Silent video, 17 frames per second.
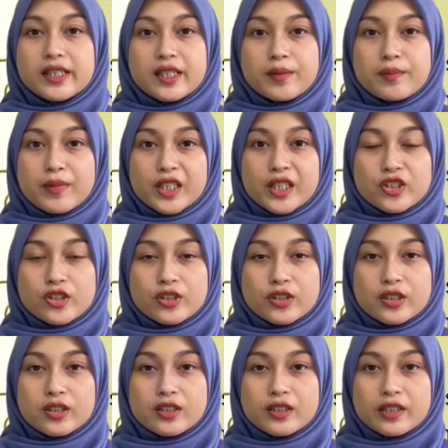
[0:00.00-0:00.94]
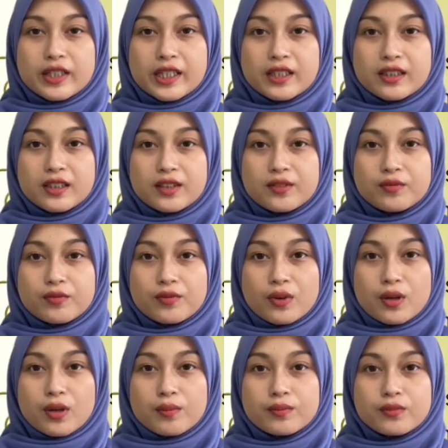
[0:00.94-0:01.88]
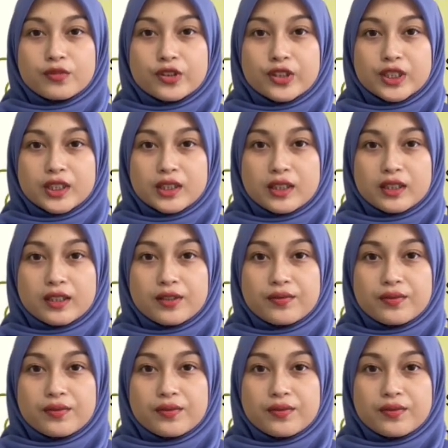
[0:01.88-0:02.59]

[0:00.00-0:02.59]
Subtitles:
image generated from vegetative